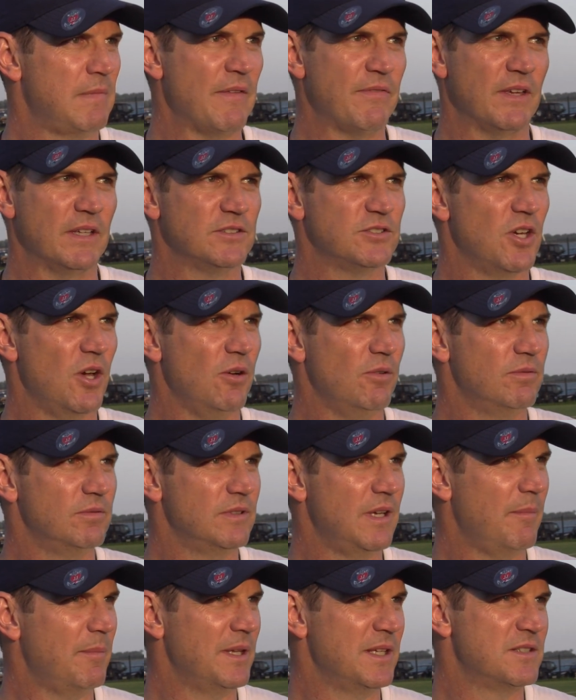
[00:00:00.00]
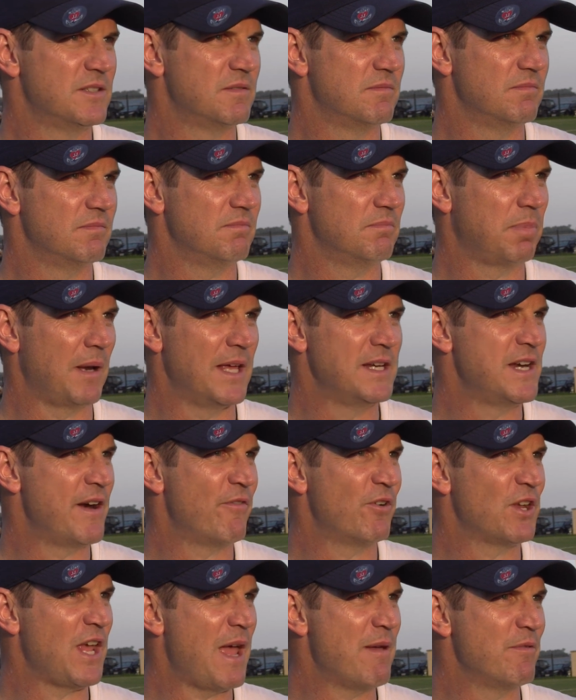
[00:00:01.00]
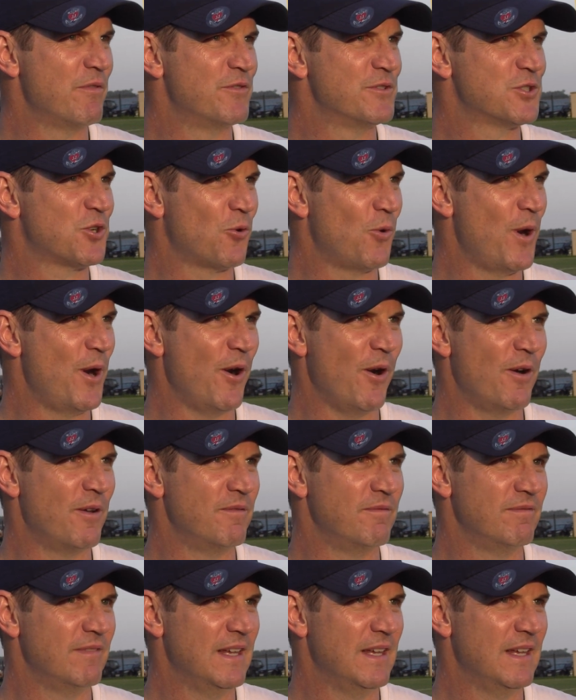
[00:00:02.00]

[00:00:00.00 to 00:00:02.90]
I think so. I mean, he's played in every game of his career, and